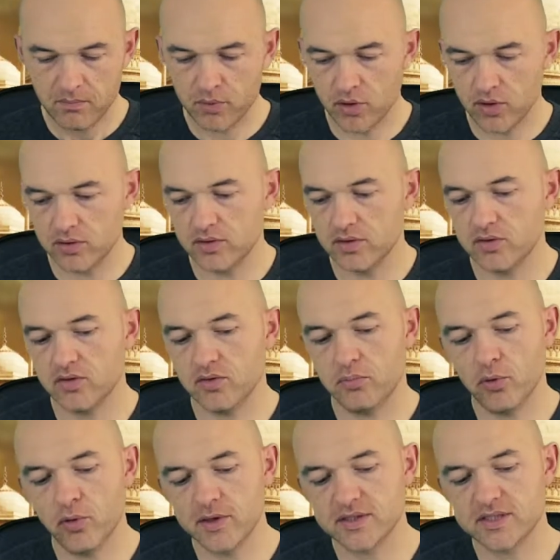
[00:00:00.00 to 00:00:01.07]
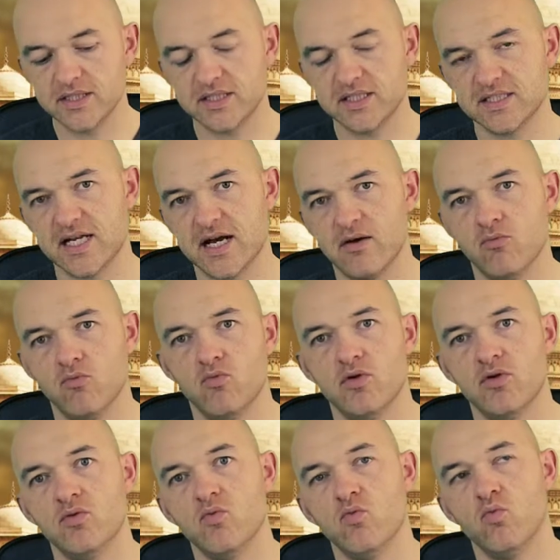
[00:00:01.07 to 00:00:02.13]
but the point is that
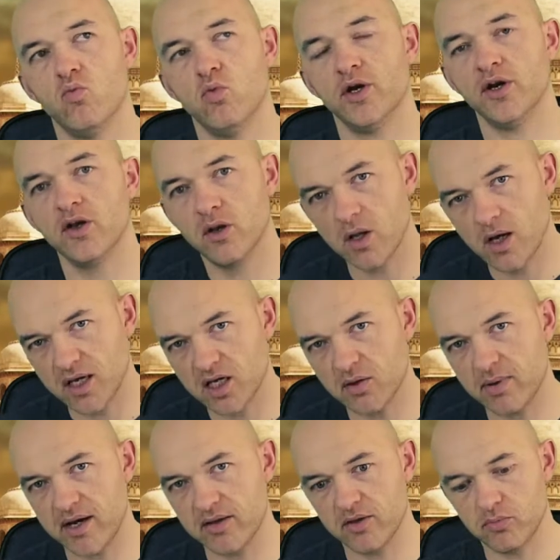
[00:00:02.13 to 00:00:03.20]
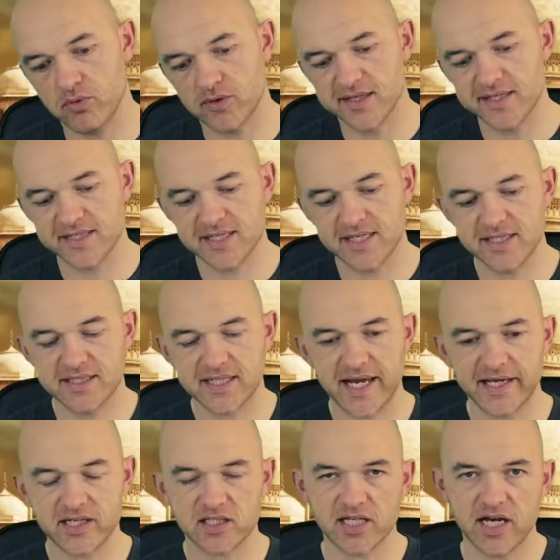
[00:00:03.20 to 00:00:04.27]
what I like about the book is he
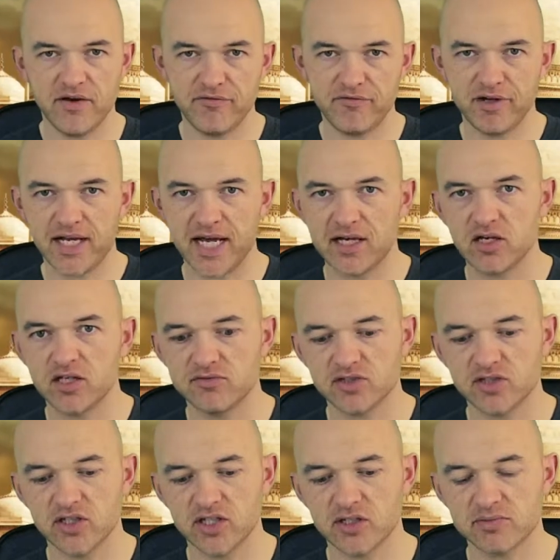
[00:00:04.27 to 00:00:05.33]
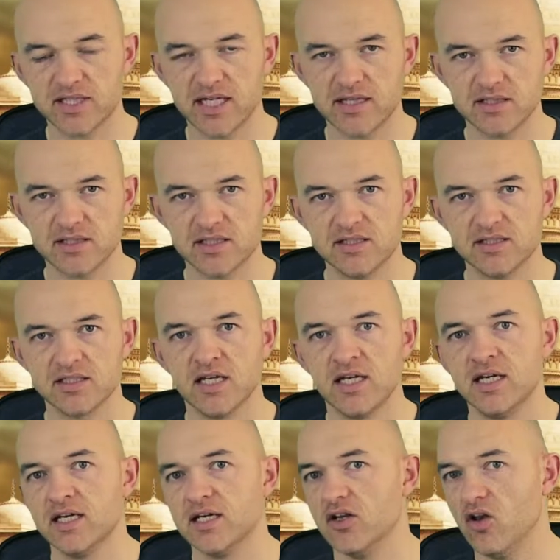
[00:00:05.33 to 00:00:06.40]
takes everyday kind of circumstances,
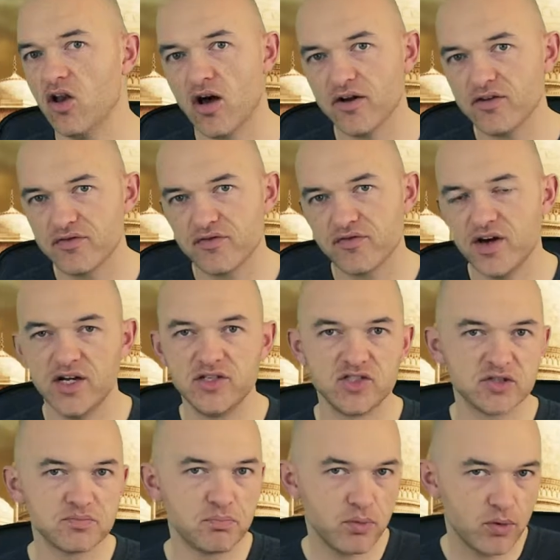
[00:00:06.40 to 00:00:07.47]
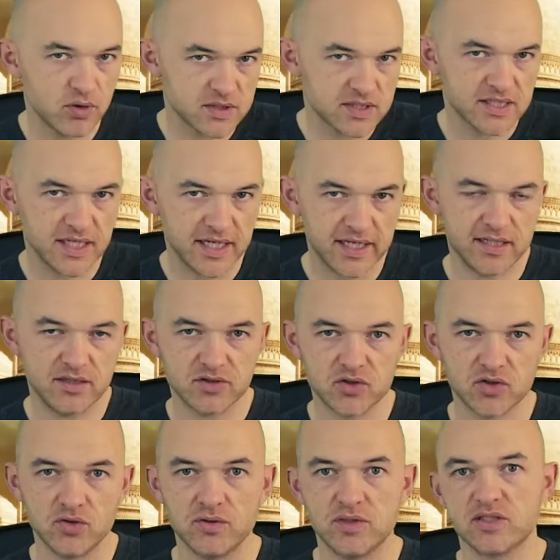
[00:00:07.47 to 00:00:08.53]
life, and just puts it
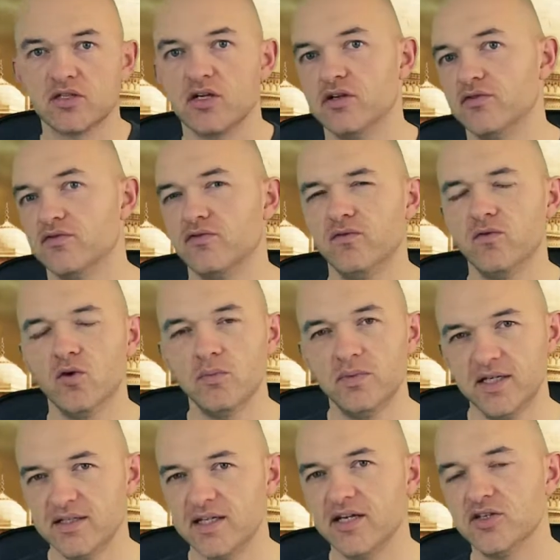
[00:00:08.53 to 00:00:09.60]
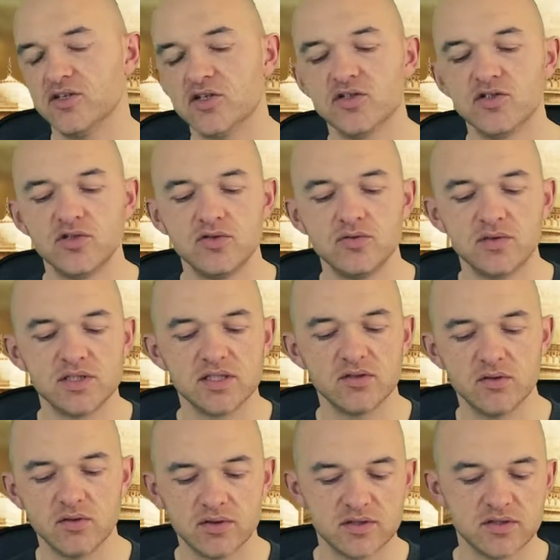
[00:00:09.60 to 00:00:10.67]
into this kind of formula that you can use in
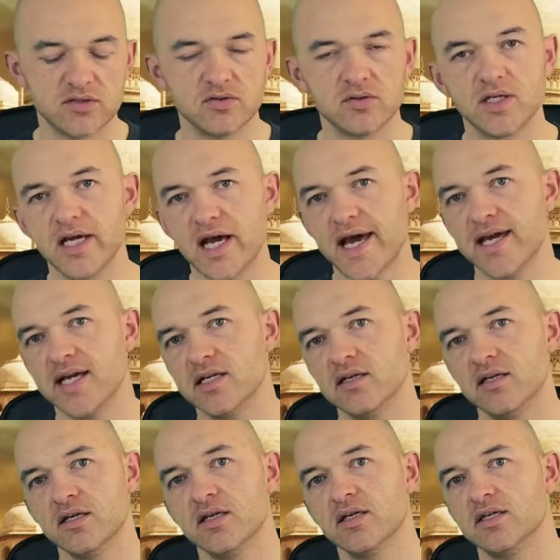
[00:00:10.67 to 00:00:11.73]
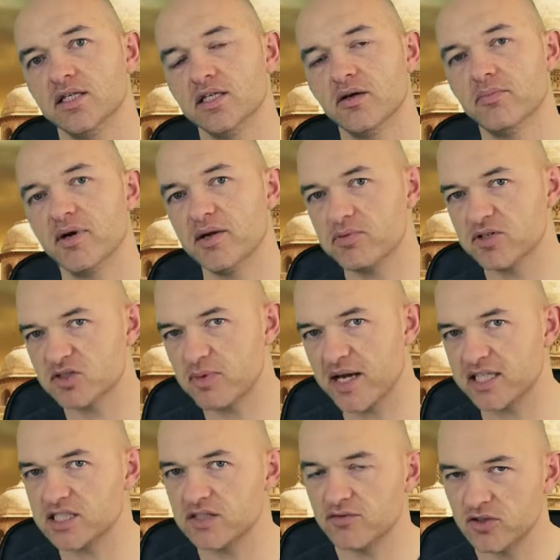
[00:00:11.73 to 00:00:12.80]
order to gain, you know, better
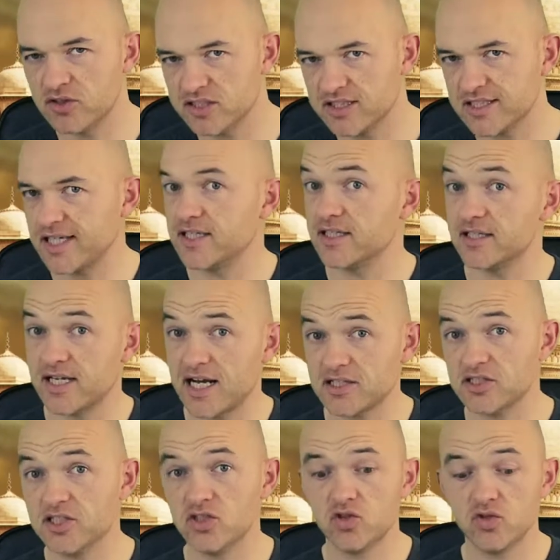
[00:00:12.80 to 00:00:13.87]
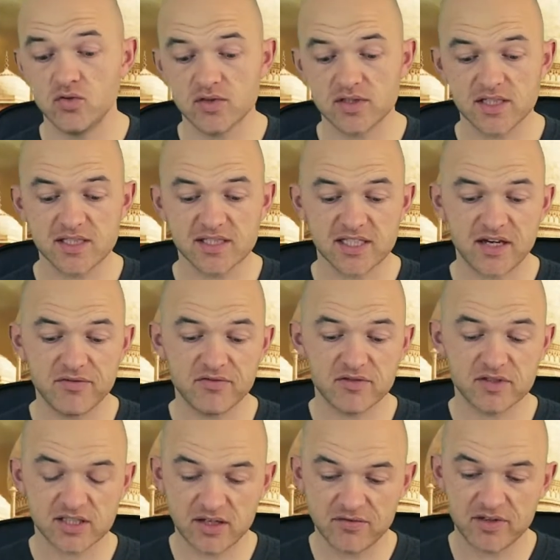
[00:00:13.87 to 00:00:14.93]
perspective, understanding, and actually use these
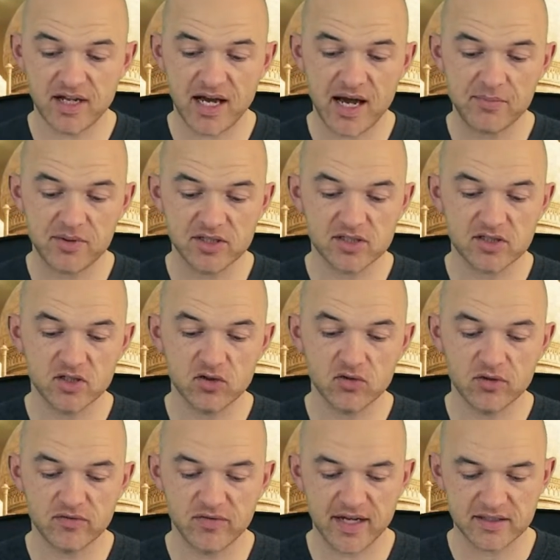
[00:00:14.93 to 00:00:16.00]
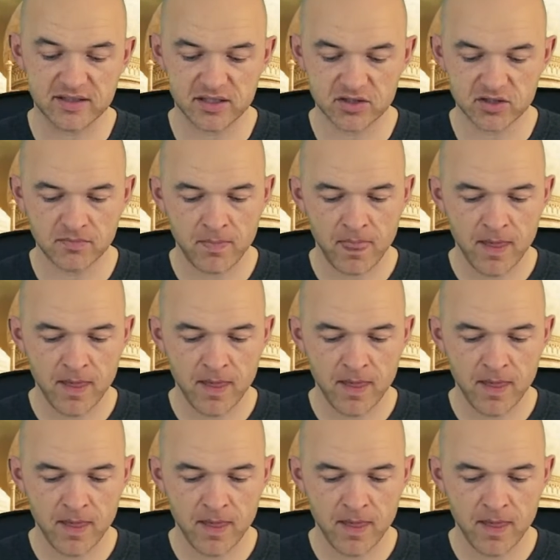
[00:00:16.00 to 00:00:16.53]
7 habits to your advantage.